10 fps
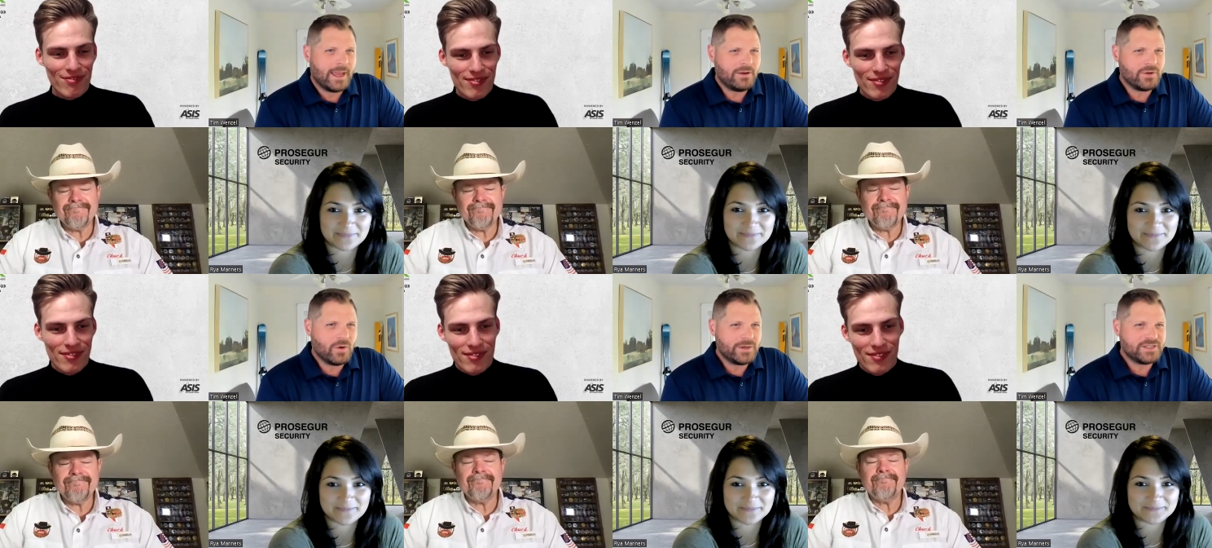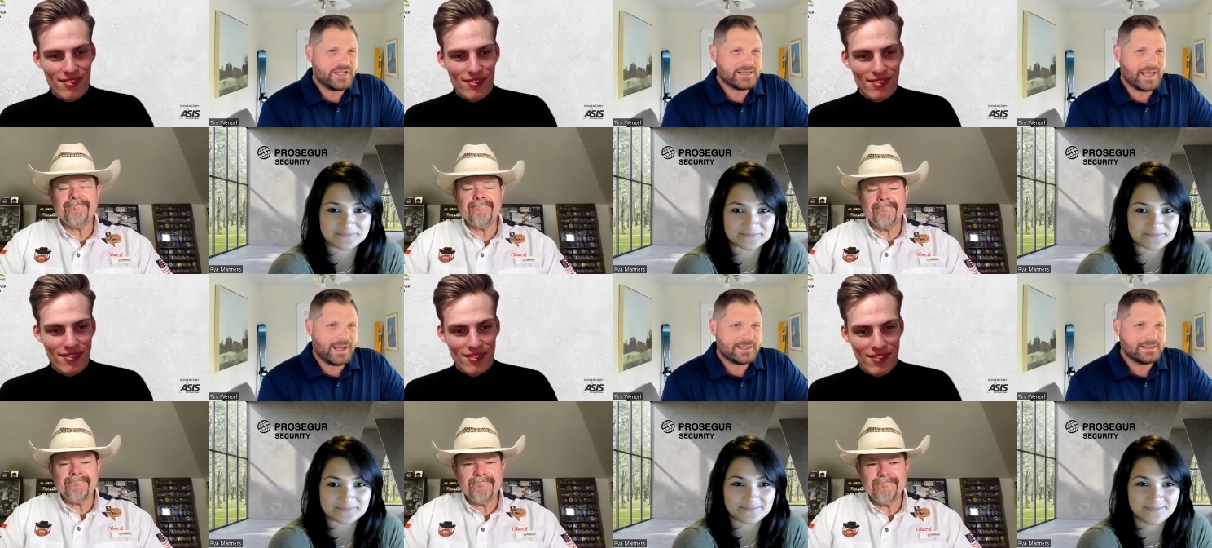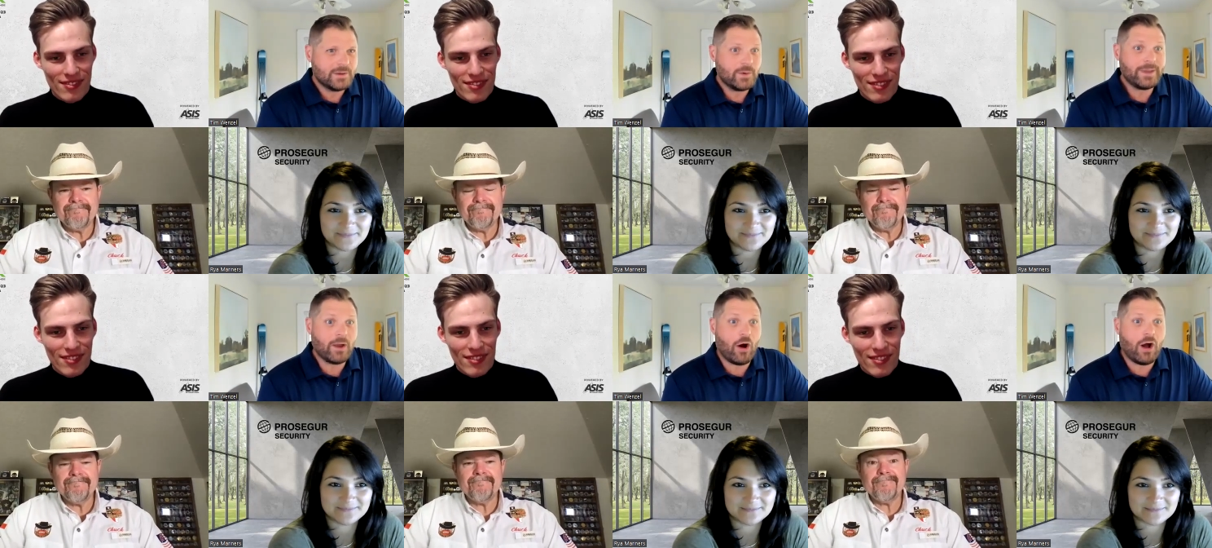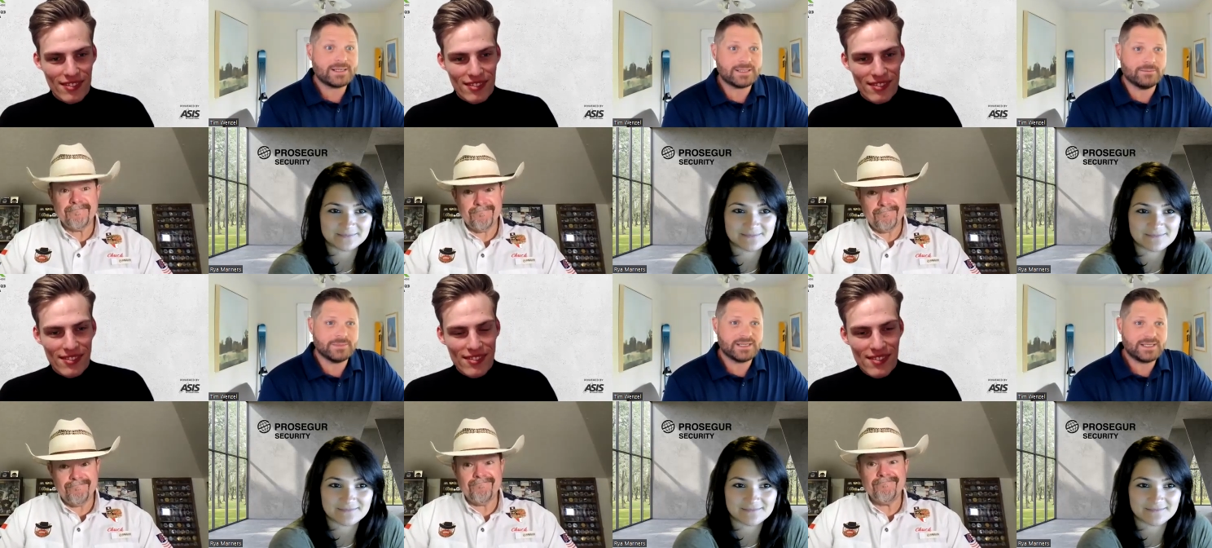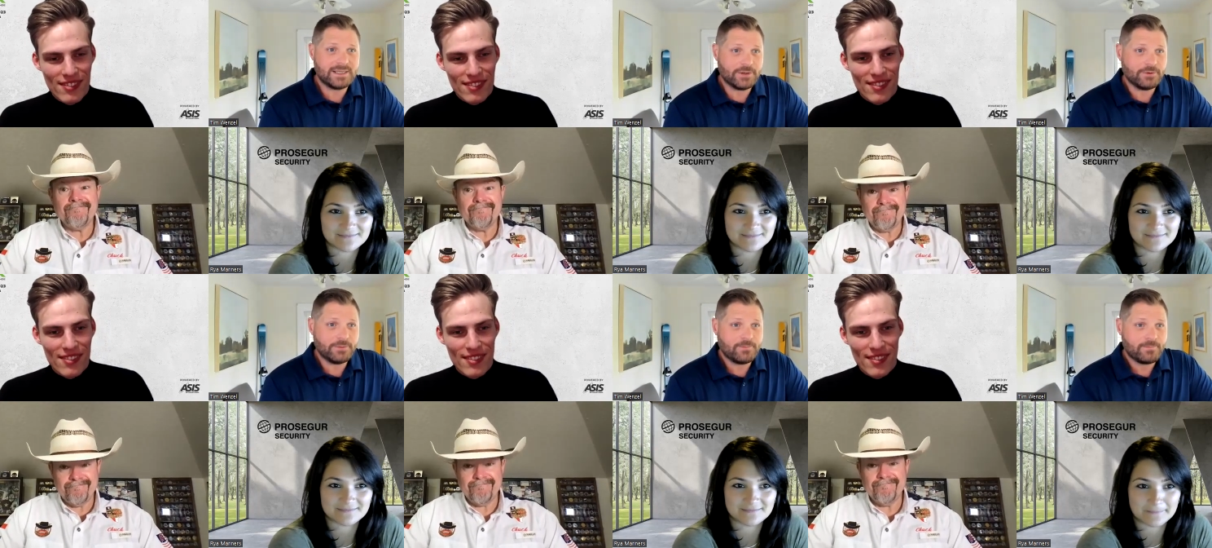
Speaker 1: hey, you're going to GSX? It would be awesome to see you.